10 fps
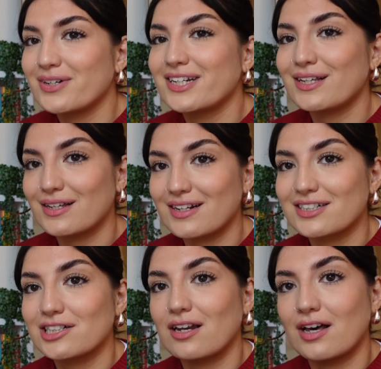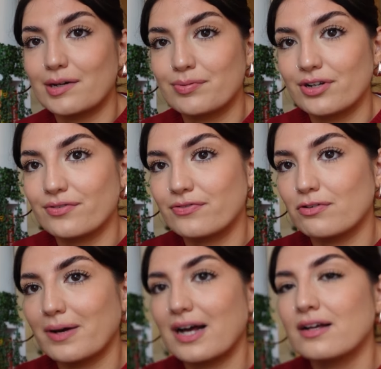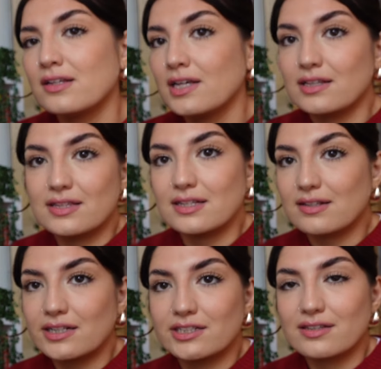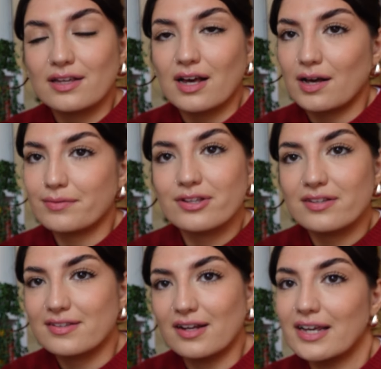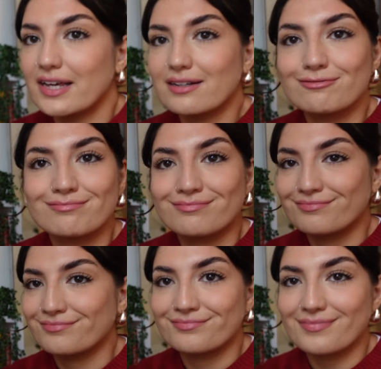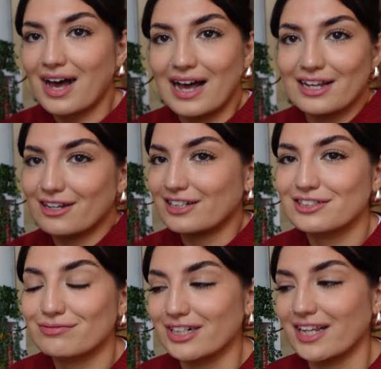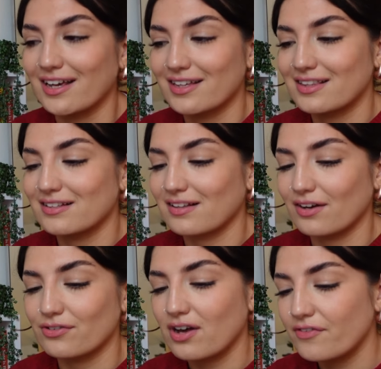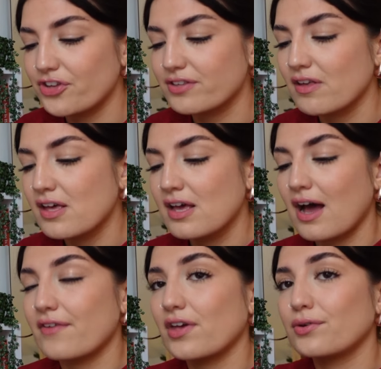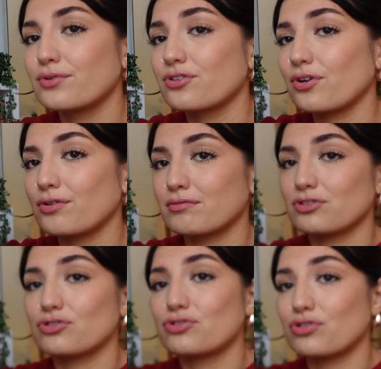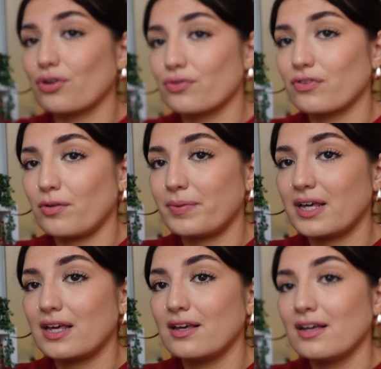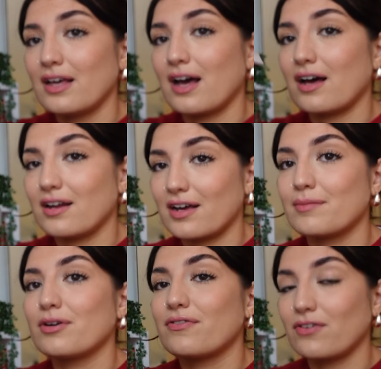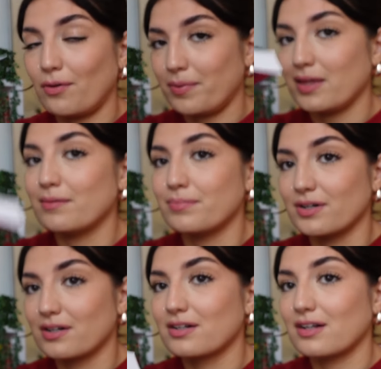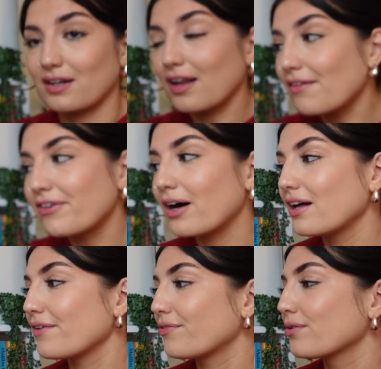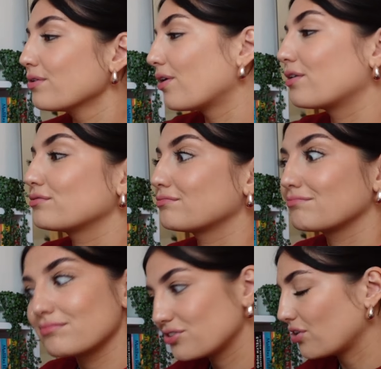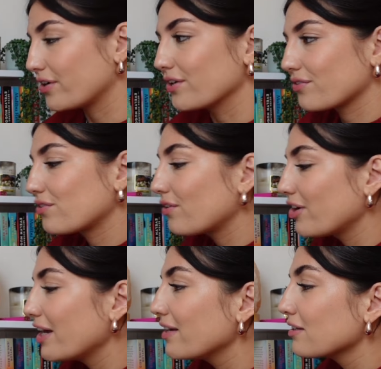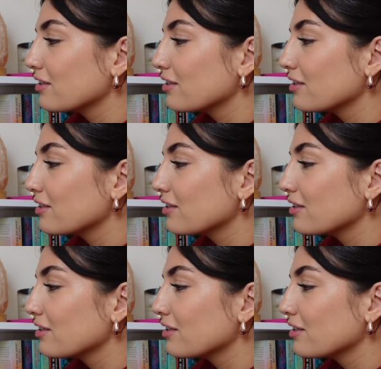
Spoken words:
English Library format. These I just think are absolutely stunning. I just really like these style covers, and they're also so floppy, and I am a floppy book lover. If you're not, sorry not sorry.